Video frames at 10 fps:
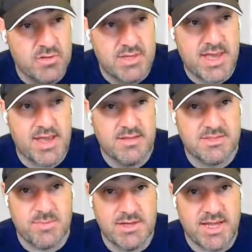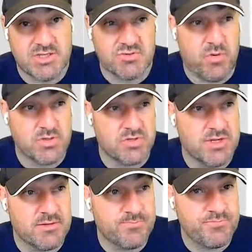get into my Nexus
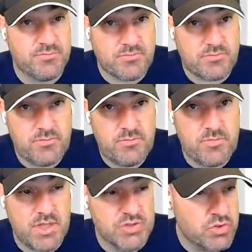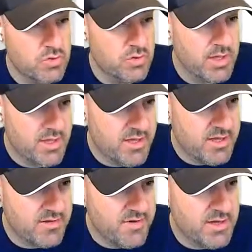repository. So
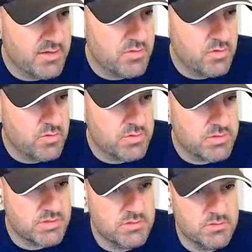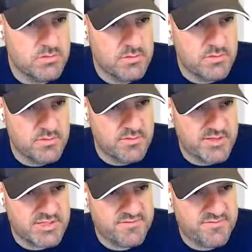if I go to
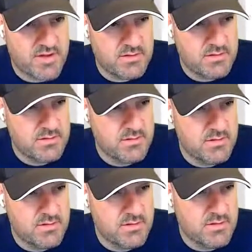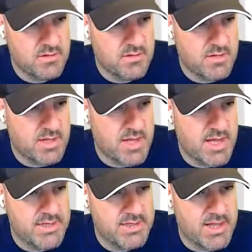this file
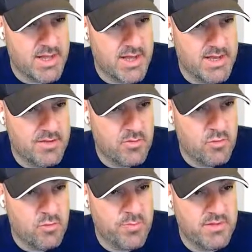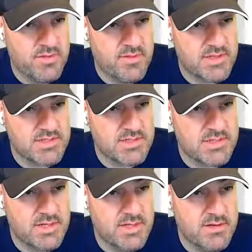and I open this
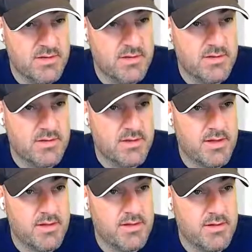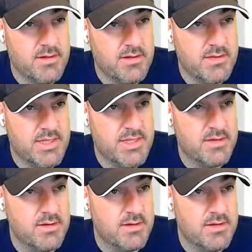in
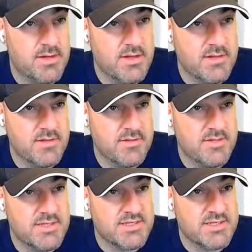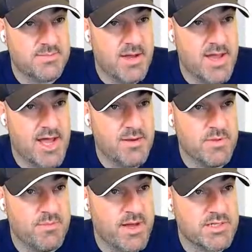here, this is my
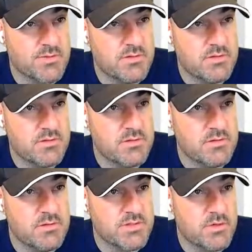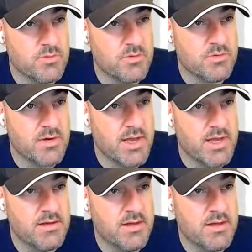admin password. So I'm going to go
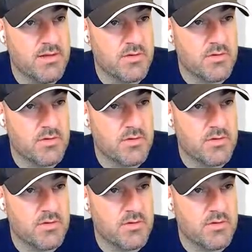ahead and